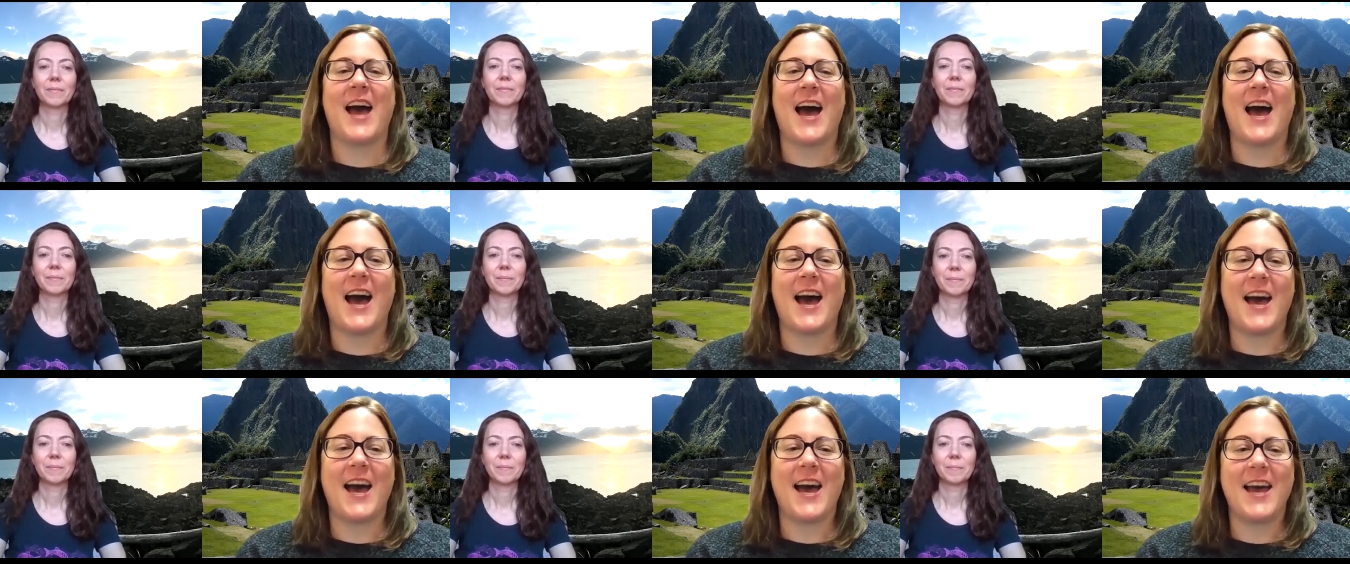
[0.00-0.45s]

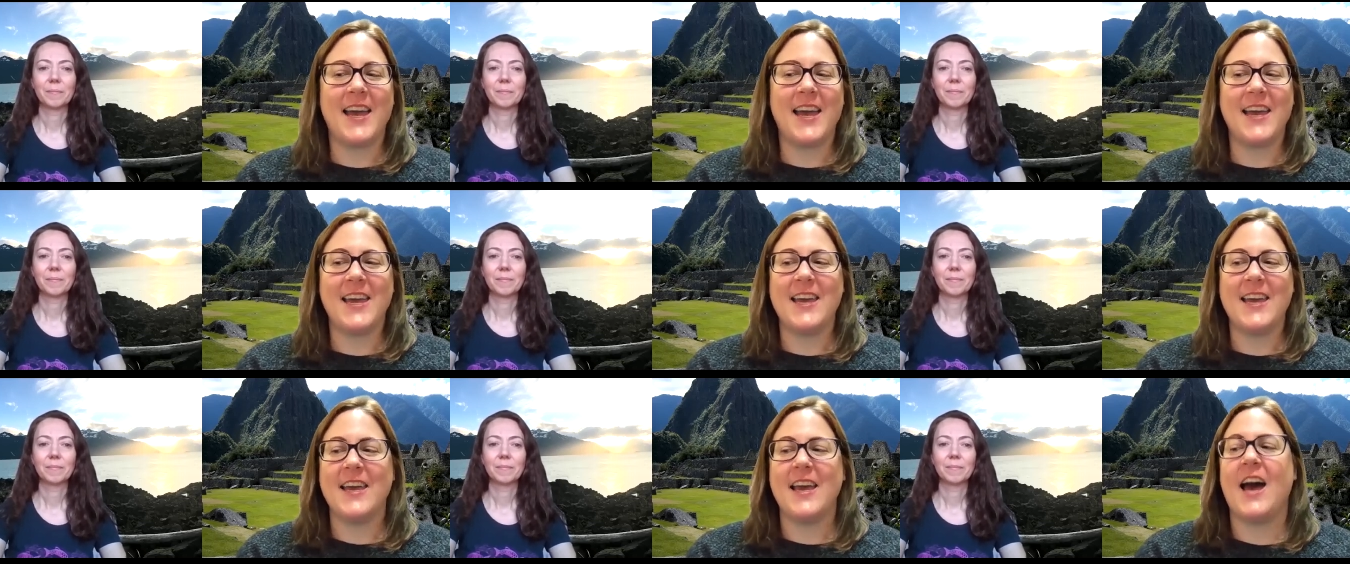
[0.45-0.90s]

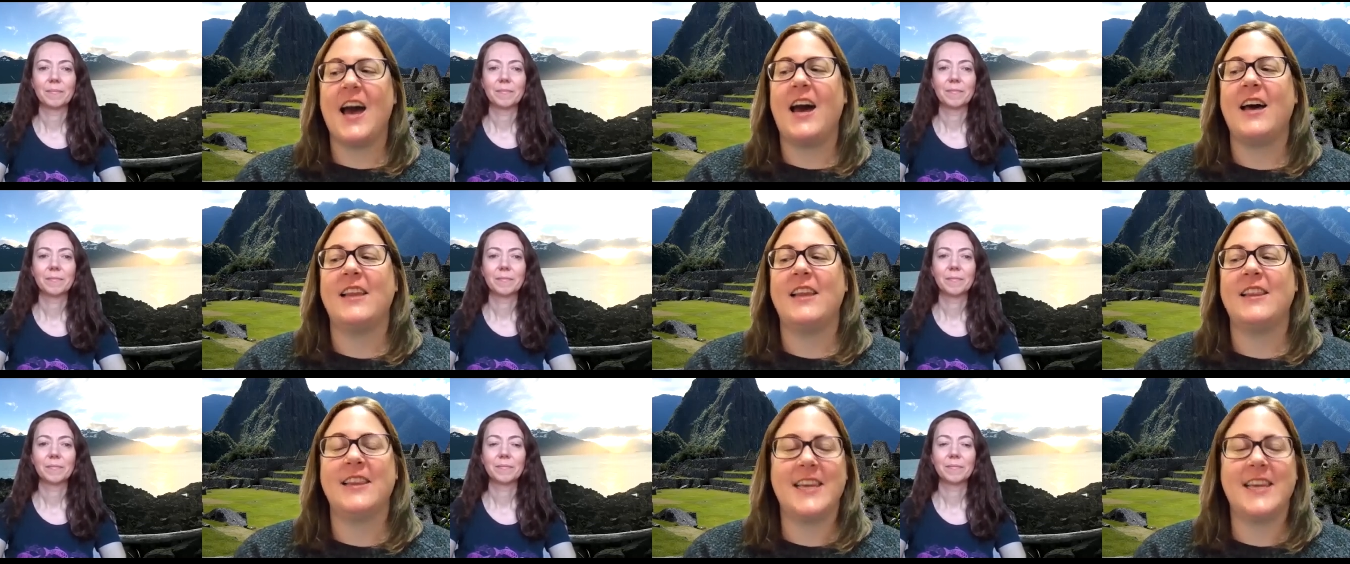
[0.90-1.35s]
Speaker 1: I
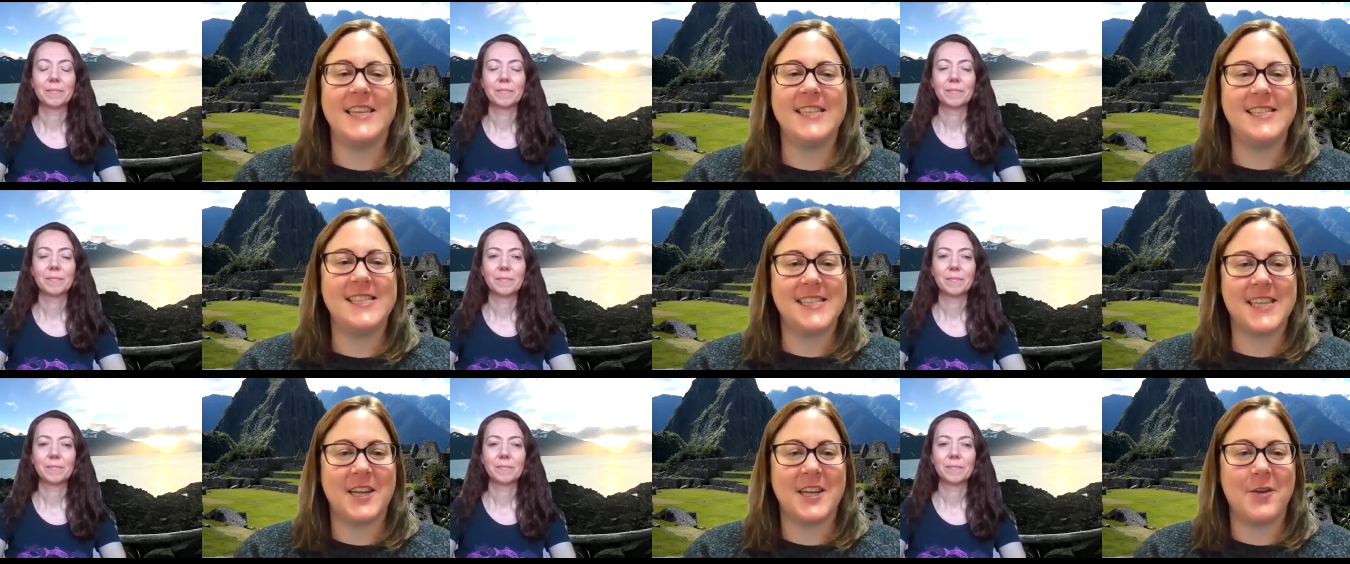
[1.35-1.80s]
uh,
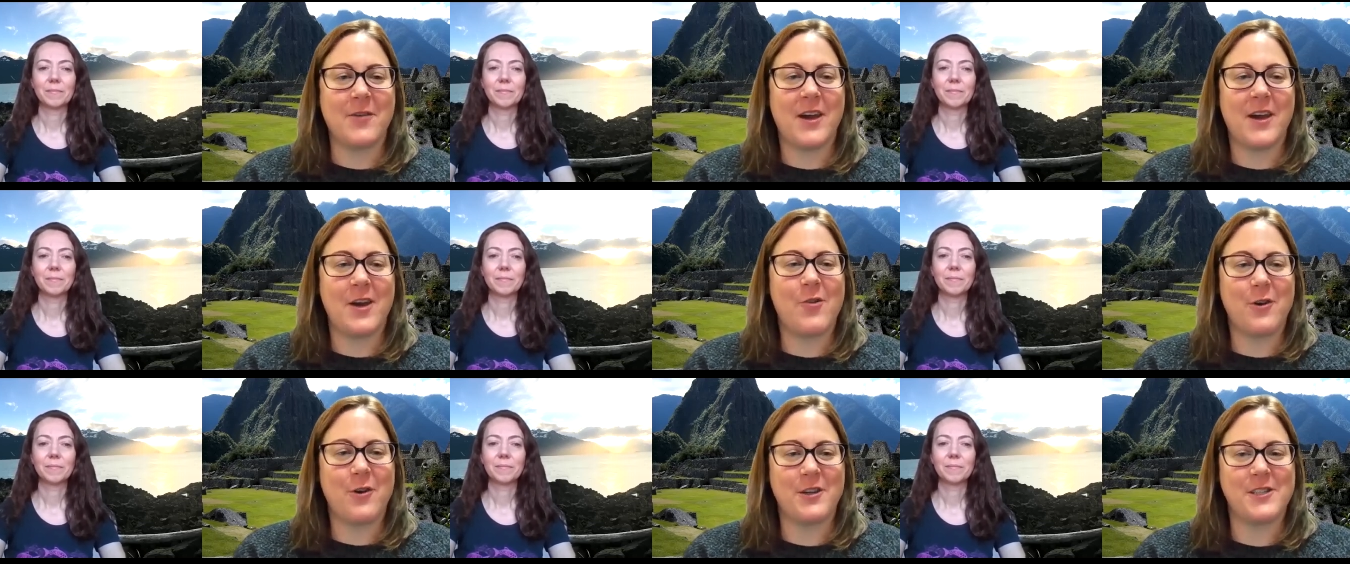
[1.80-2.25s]
lead
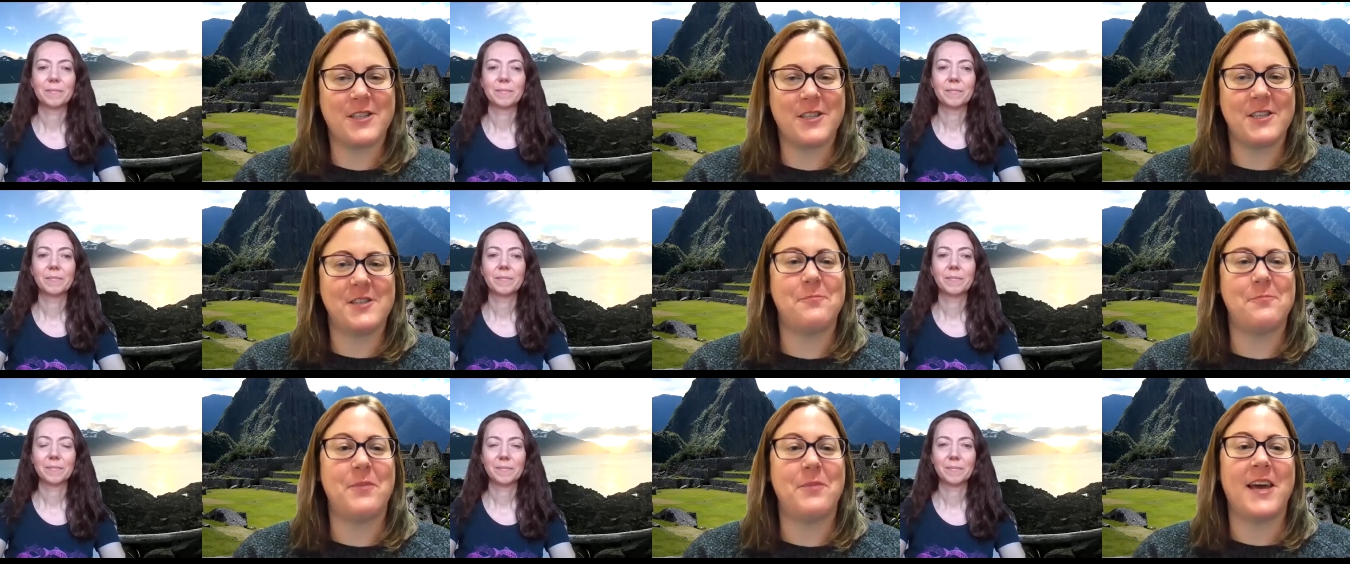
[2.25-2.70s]
StudyWay
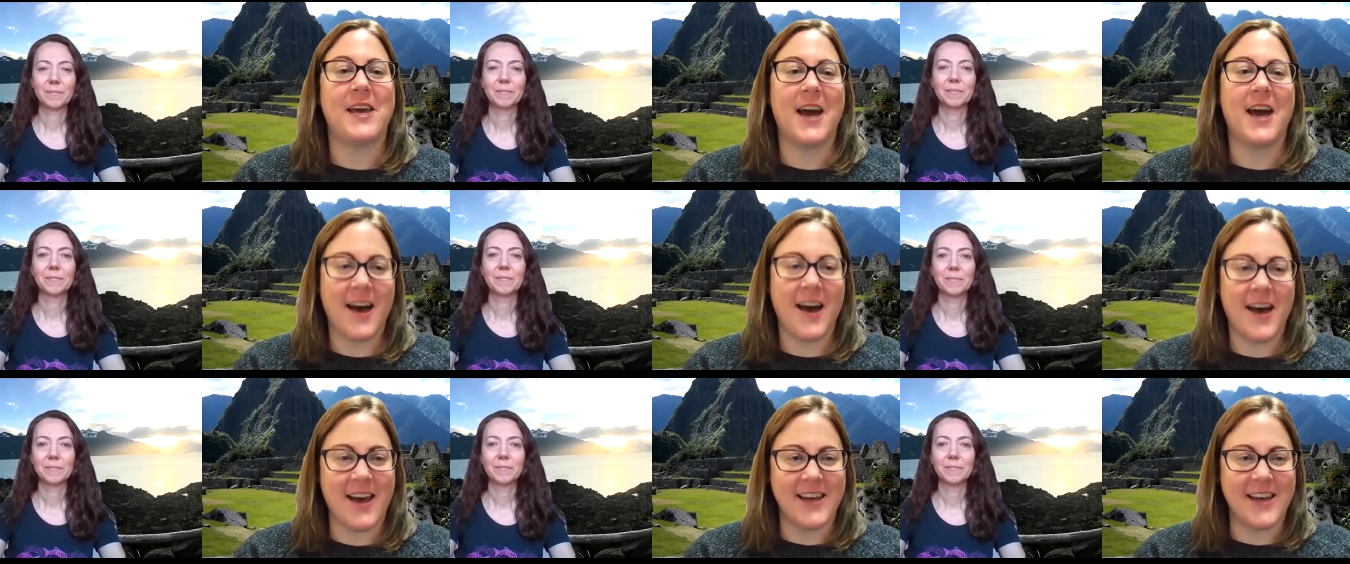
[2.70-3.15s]
courses
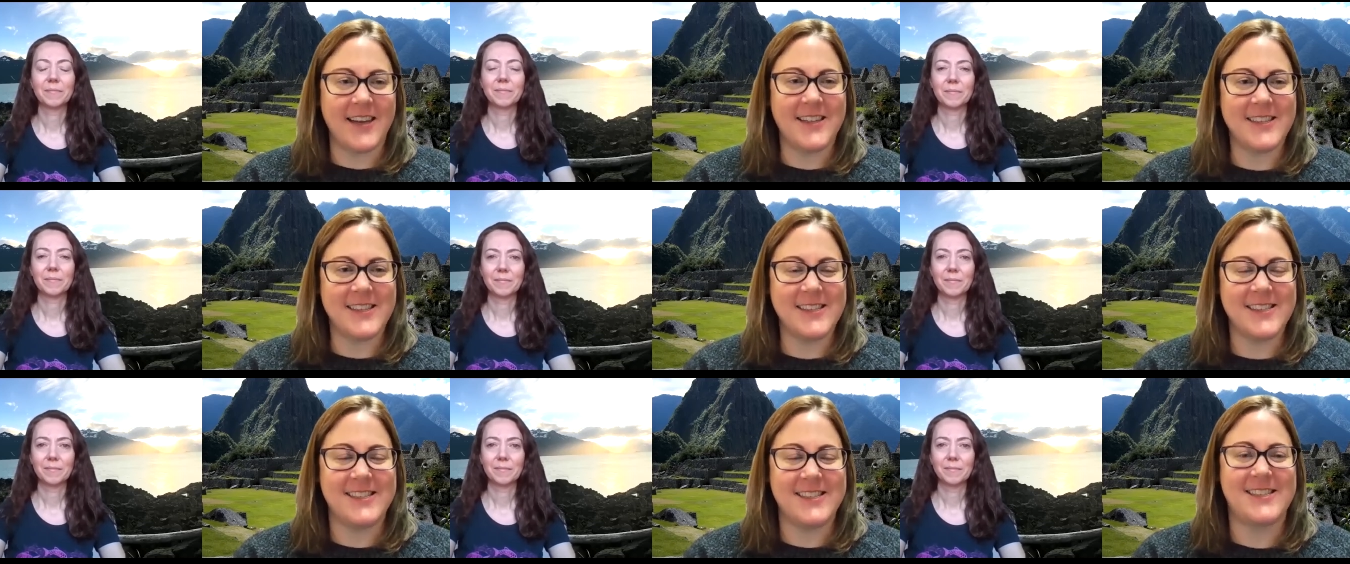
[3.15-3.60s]

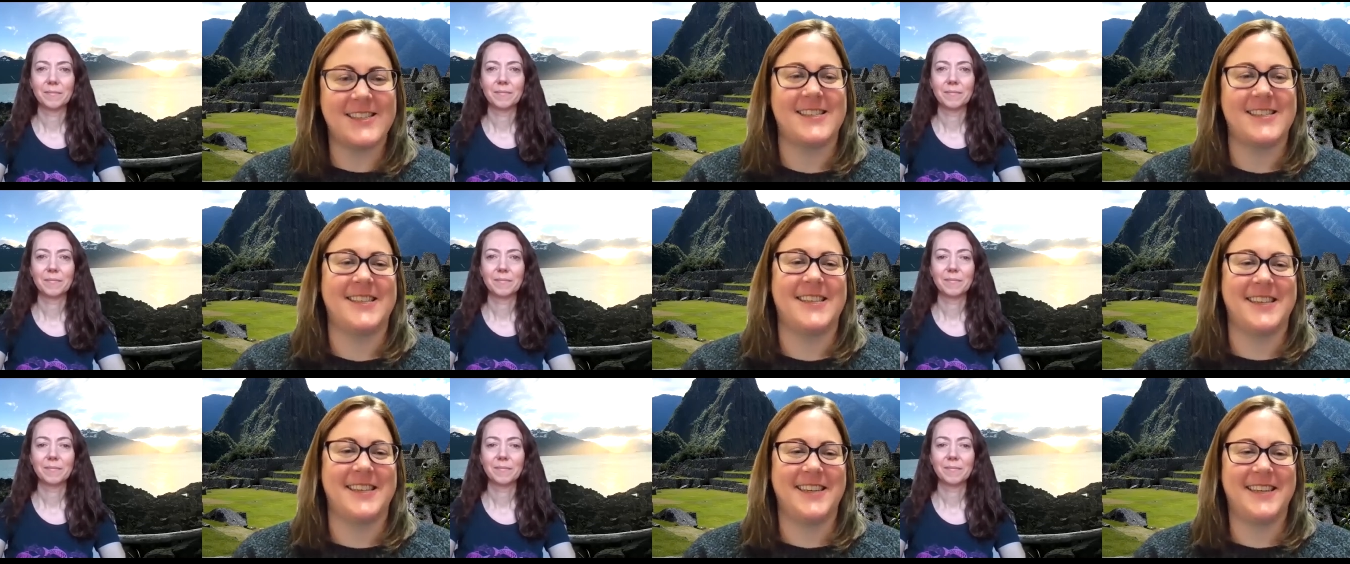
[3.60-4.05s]
because...
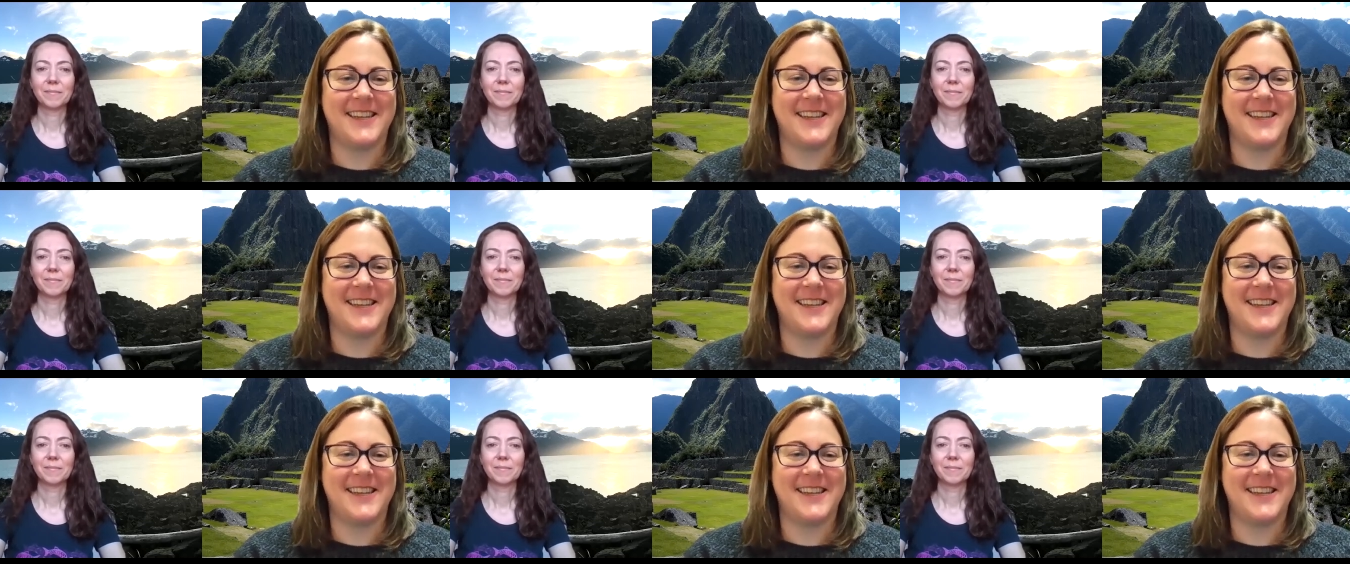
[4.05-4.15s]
